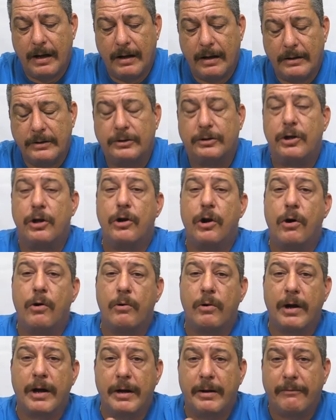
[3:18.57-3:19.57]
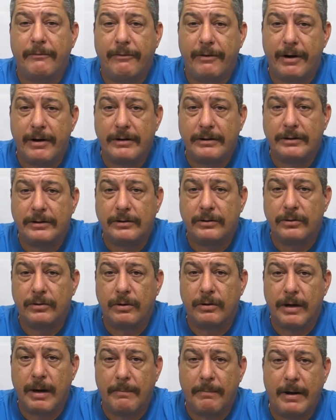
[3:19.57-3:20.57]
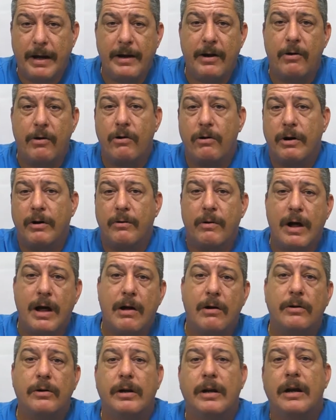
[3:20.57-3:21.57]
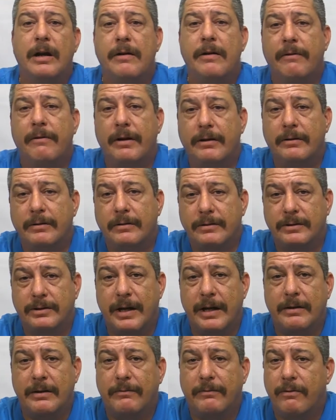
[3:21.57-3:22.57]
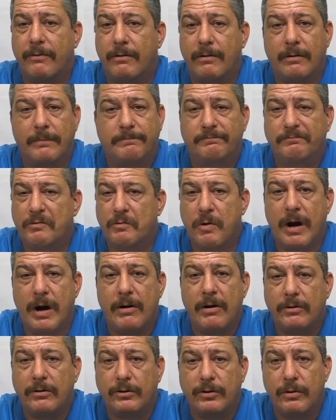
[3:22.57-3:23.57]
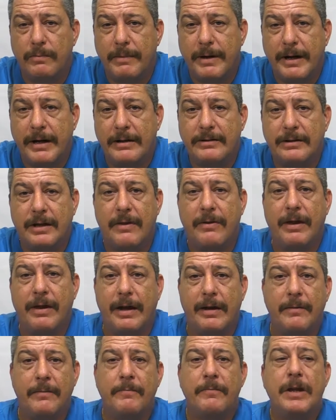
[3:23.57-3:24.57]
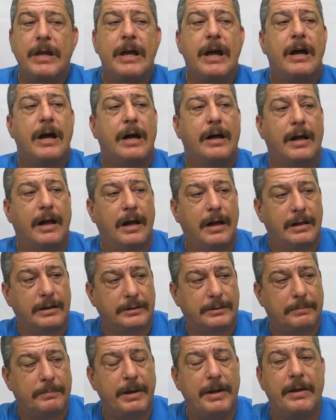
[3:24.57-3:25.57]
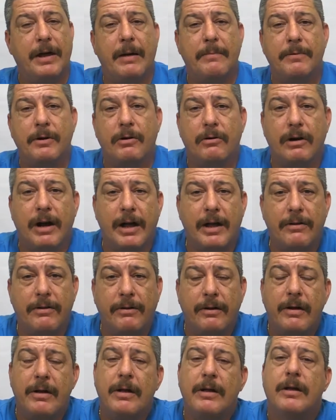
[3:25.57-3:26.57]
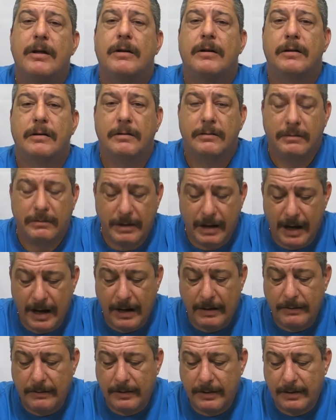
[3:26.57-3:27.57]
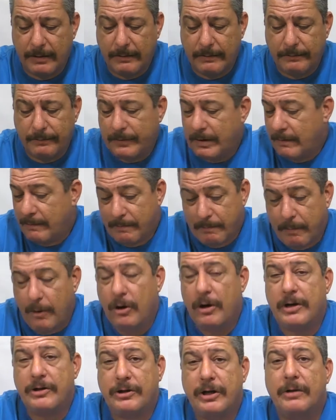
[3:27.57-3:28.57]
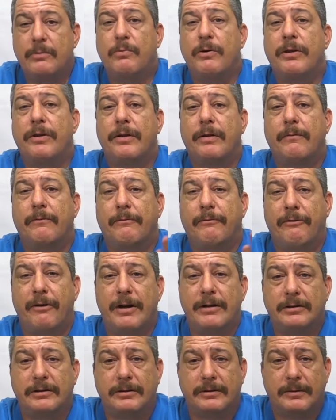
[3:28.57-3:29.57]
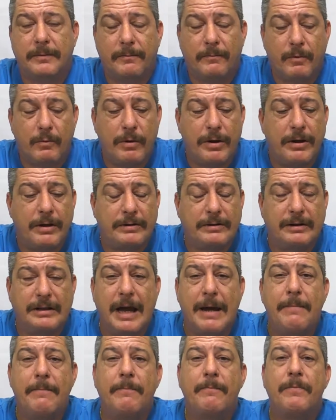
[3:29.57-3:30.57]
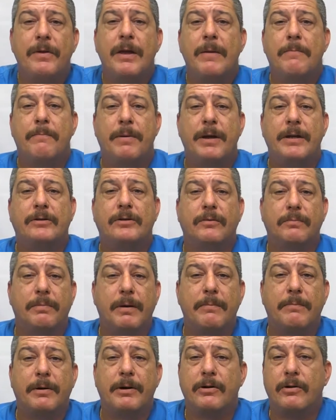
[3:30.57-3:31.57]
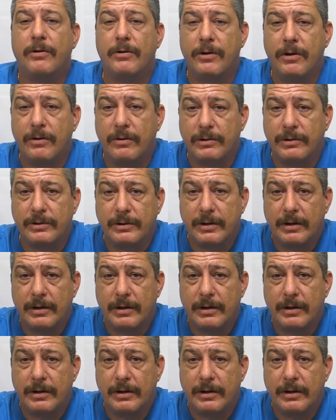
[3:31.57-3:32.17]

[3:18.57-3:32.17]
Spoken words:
slowly first to apply all around, leave it sit for 1 or 2 minutes, and then speed up your lathe and polish it with the same piece of paper you use,